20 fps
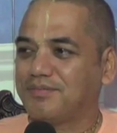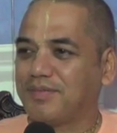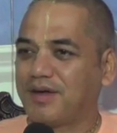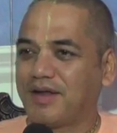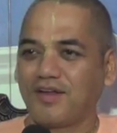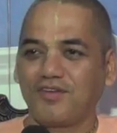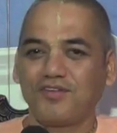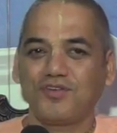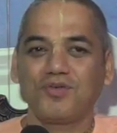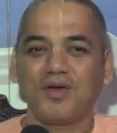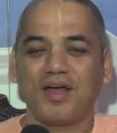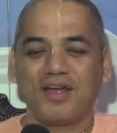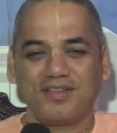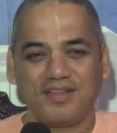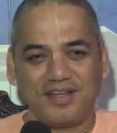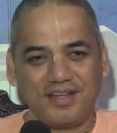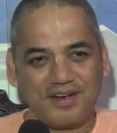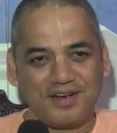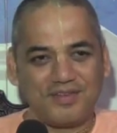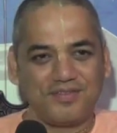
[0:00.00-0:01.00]
Parashu, I
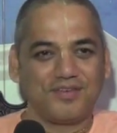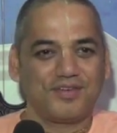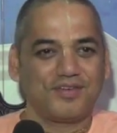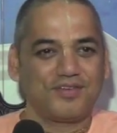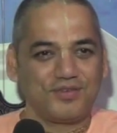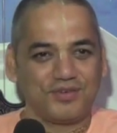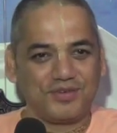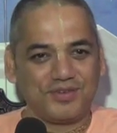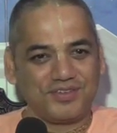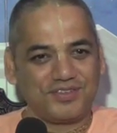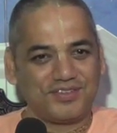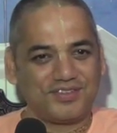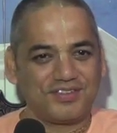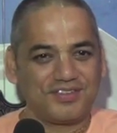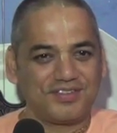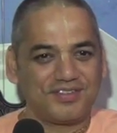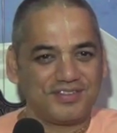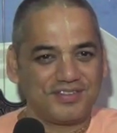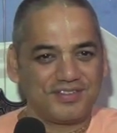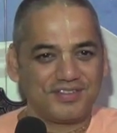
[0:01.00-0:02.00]
think, refers to
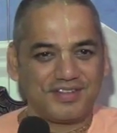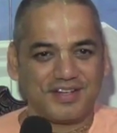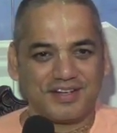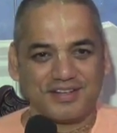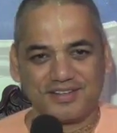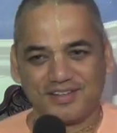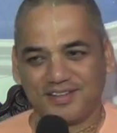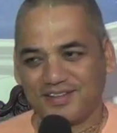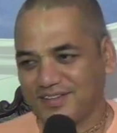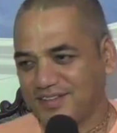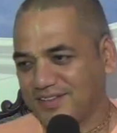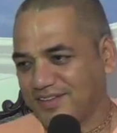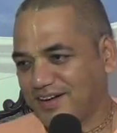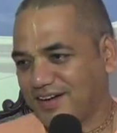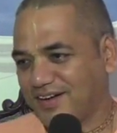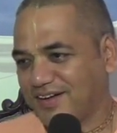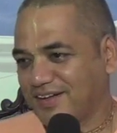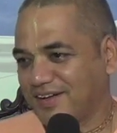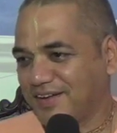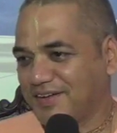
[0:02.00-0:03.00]
his that
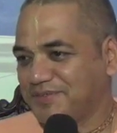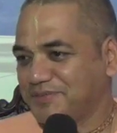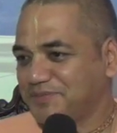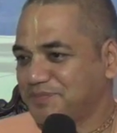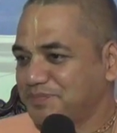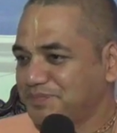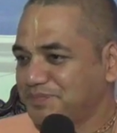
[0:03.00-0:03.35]
Khadga.